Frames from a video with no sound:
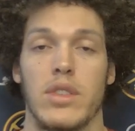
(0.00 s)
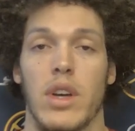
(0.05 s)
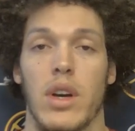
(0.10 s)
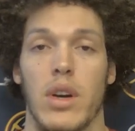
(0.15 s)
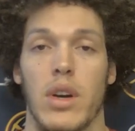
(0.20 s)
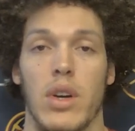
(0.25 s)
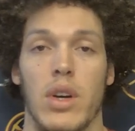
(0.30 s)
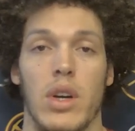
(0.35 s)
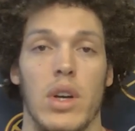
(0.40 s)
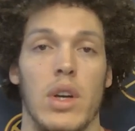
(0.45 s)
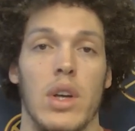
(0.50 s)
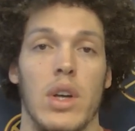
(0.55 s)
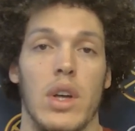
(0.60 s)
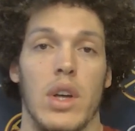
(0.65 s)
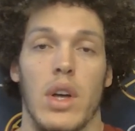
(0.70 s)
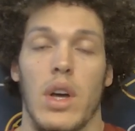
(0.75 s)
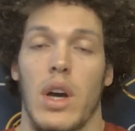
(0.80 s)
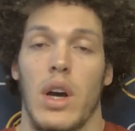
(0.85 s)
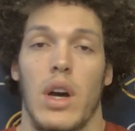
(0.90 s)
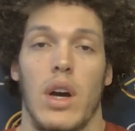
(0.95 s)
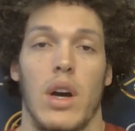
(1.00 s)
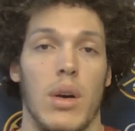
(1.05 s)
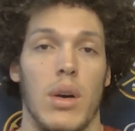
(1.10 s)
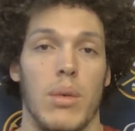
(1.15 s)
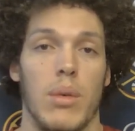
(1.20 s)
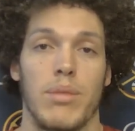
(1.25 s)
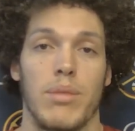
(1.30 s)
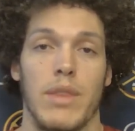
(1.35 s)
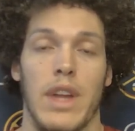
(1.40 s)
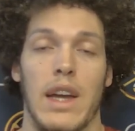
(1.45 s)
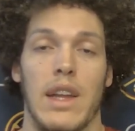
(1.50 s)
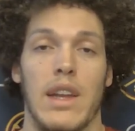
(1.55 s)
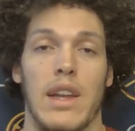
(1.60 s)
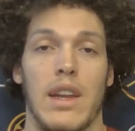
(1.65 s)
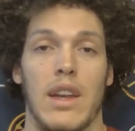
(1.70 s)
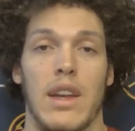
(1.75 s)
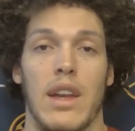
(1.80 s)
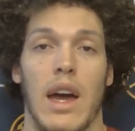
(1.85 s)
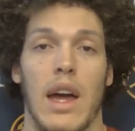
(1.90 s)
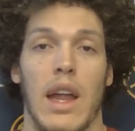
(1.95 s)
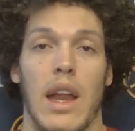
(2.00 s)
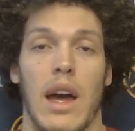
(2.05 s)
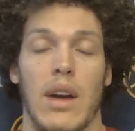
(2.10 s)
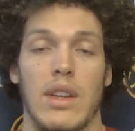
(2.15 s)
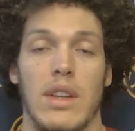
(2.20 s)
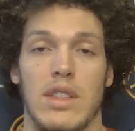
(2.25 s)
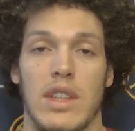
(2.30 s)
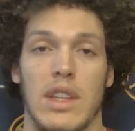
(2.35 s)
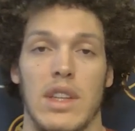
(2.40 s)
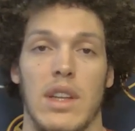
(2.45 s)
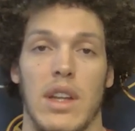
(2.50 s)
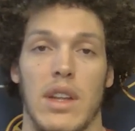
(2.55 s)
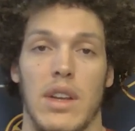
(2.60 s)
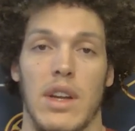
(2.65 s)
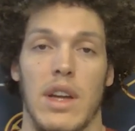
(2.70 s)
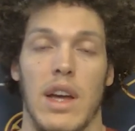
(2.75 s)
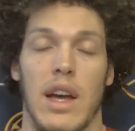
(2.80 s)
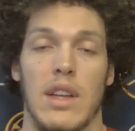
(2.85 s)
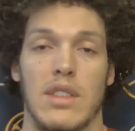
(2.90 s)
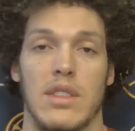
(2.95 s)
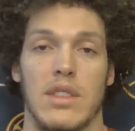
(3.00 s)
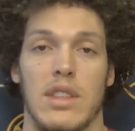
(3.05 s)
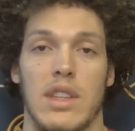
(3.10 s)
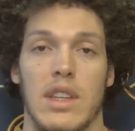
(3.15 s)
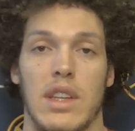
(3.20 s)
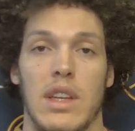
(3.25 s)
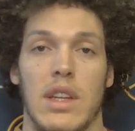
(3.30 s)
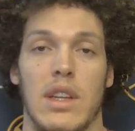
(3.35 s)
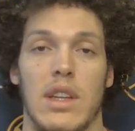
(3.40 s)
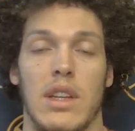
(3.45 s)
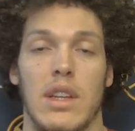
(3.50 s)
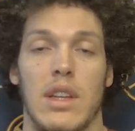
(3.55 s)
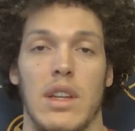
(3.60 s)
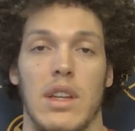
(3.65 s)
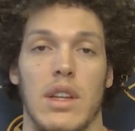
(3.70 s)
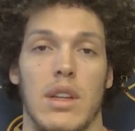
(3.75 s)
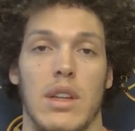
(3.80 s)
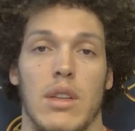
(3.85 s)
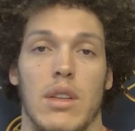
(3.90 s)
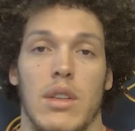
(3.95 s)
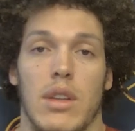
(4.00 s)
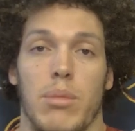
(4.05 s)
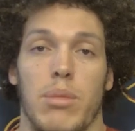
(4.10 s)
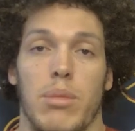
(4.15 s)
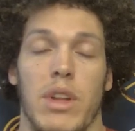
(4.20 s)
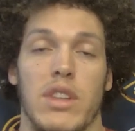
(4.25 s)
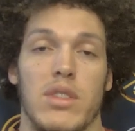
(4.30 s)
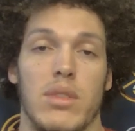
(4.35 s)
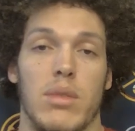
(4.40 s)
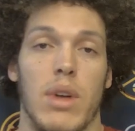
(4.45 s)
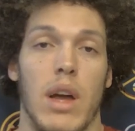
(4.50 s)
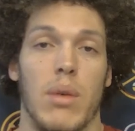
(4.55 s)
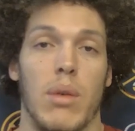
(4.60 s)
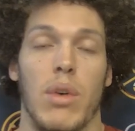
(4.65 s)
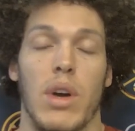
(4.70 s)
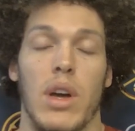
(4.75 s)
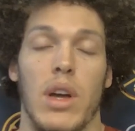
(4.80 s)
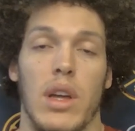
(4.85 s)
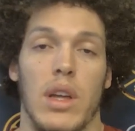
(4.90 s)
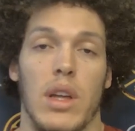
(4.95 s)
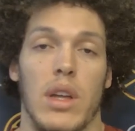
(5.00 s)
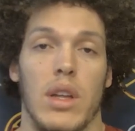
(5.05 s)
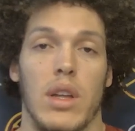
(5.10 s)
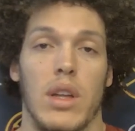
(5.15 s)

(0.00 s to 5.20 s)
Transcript: So uh, night in and night out, he's getting under guys' skin, and he plays the right way.